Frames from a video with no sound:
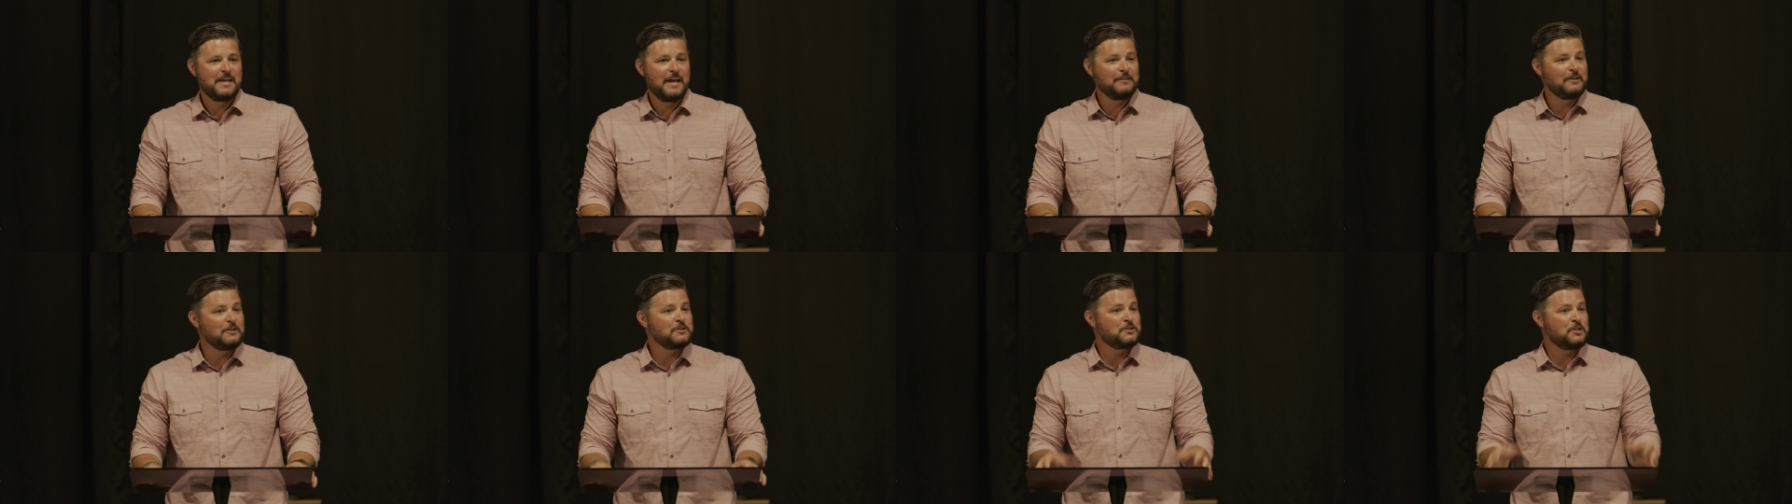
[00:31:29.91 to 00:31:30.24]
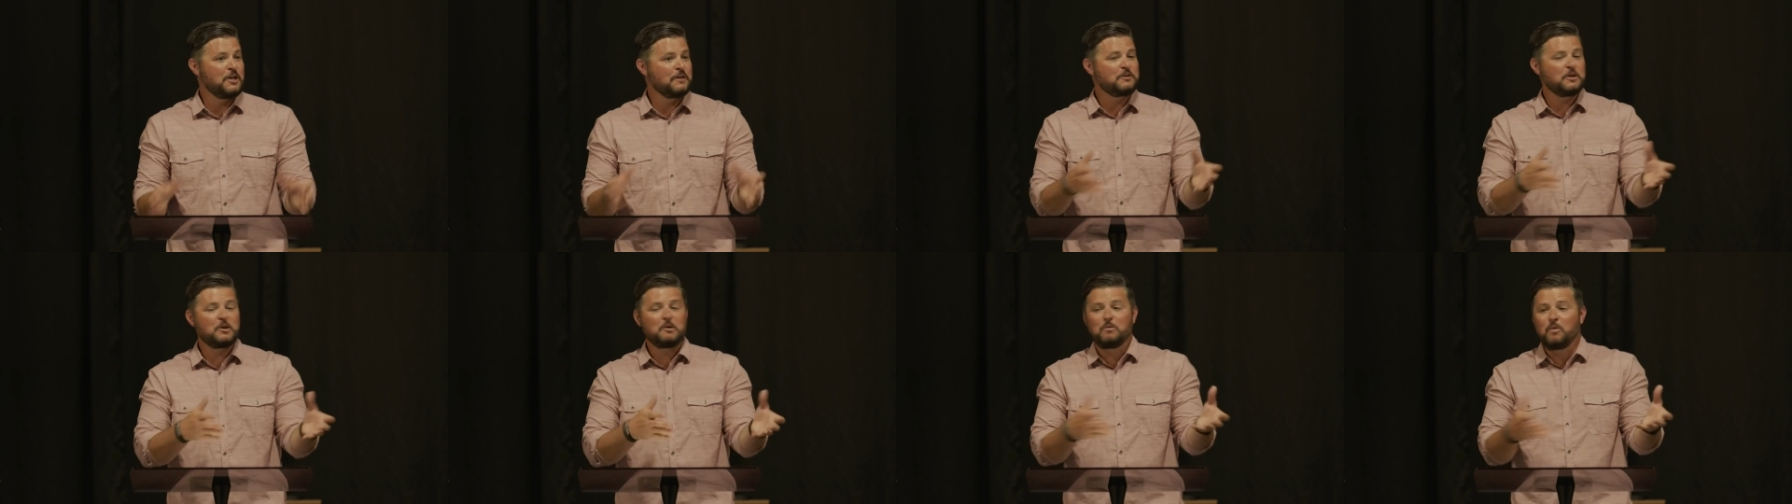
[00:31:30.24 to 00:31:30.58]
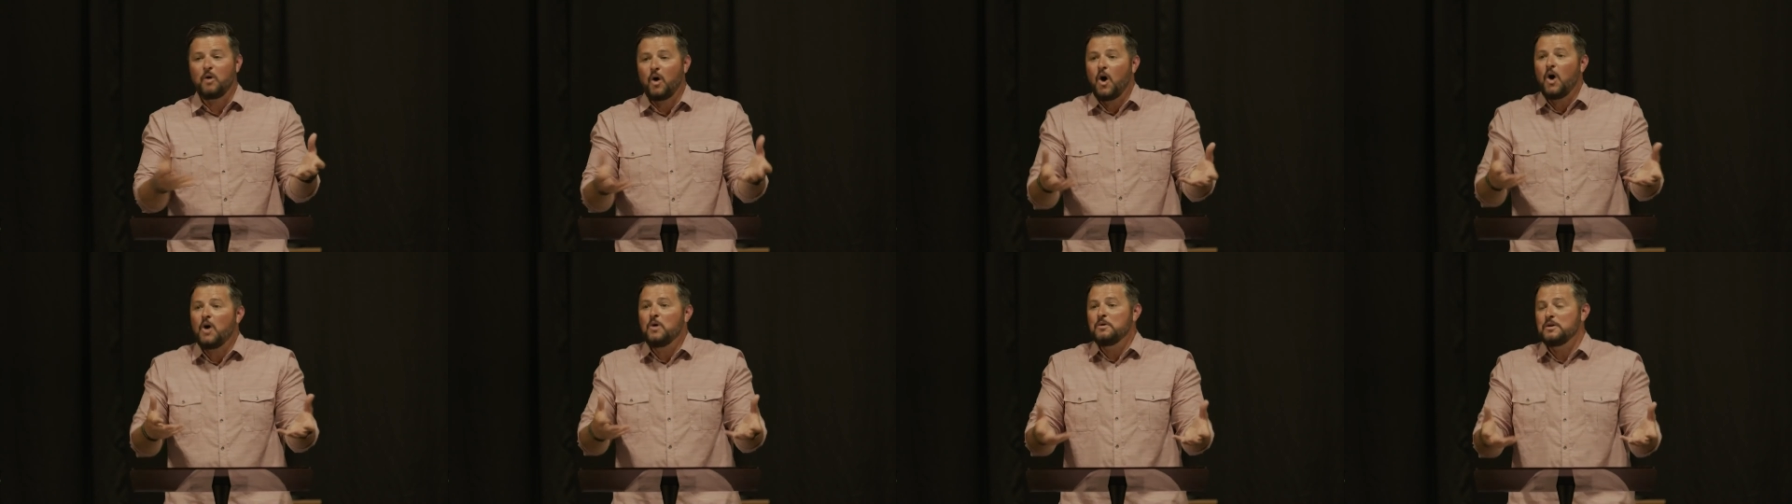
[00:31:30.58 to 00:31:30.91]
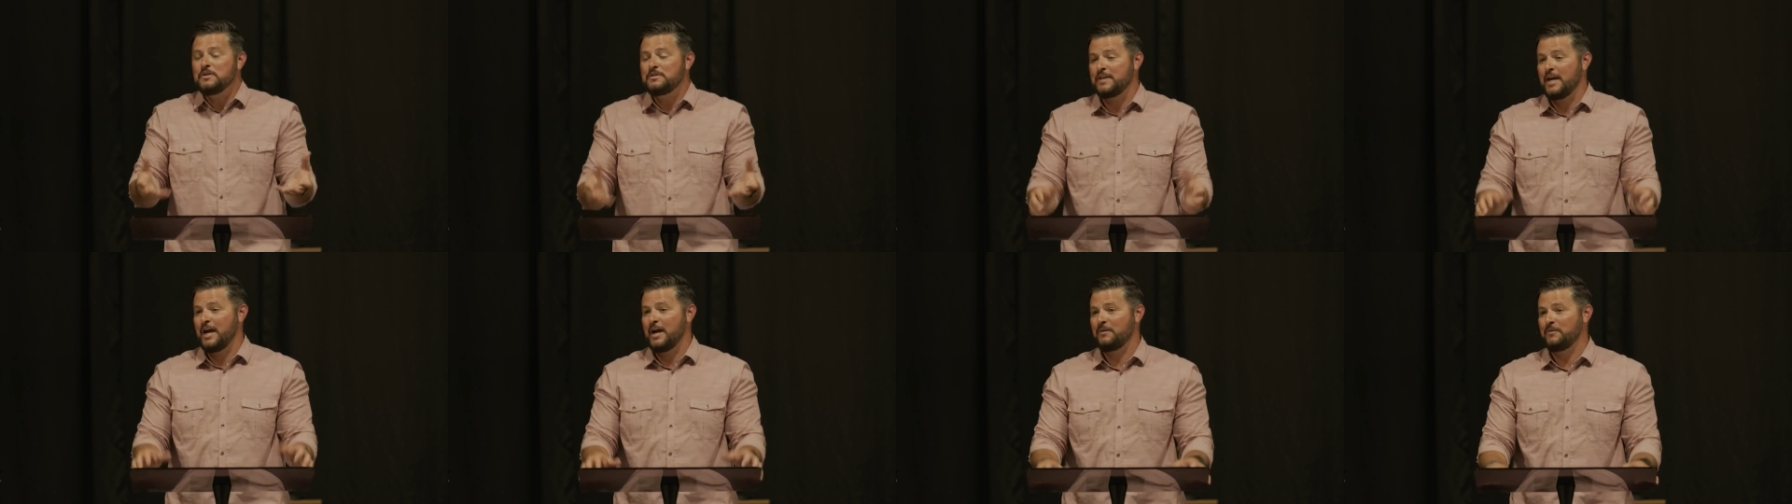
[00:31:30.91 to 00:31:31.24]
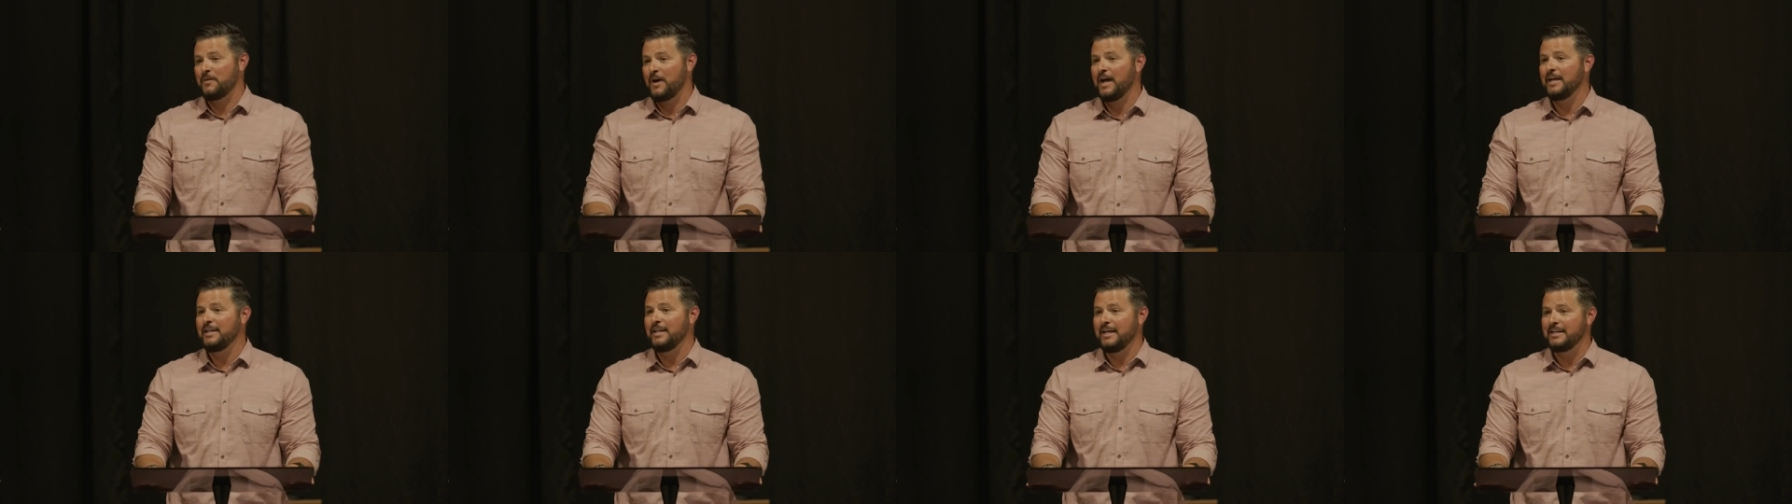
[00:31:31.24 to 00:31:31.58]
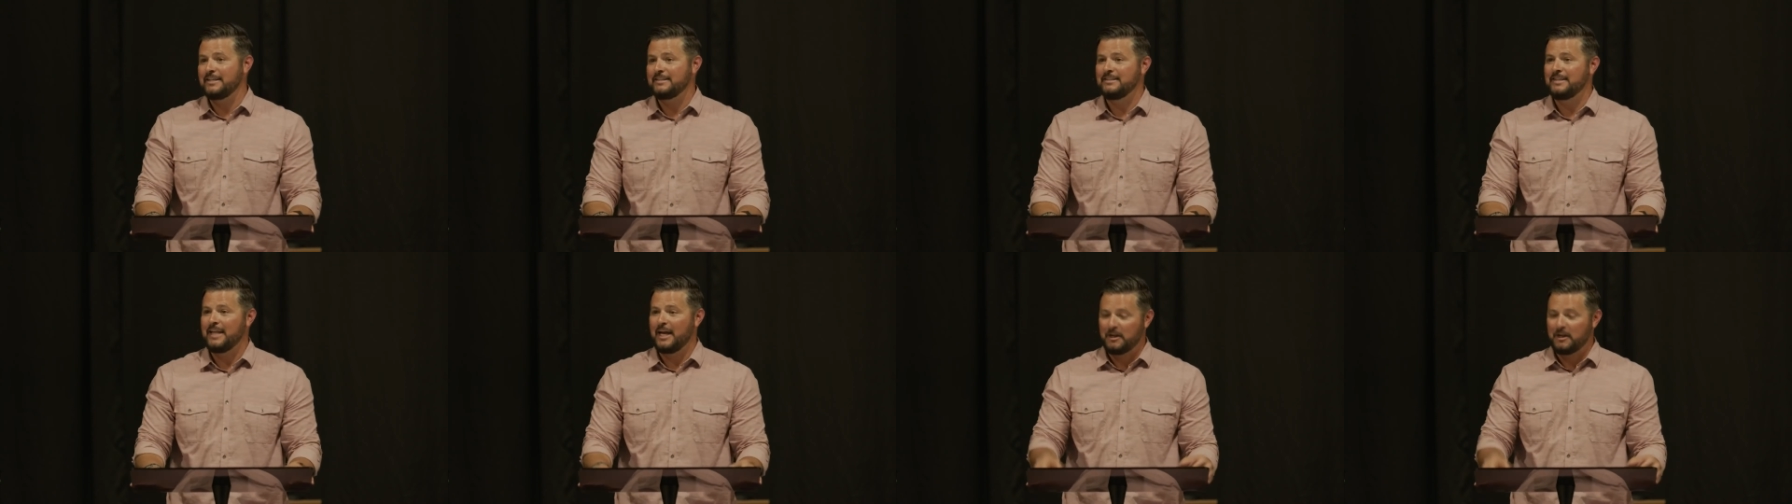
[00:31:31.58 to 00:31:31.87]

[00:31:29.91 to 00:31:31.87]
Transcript: And there's nothing wrong with that, right? Like,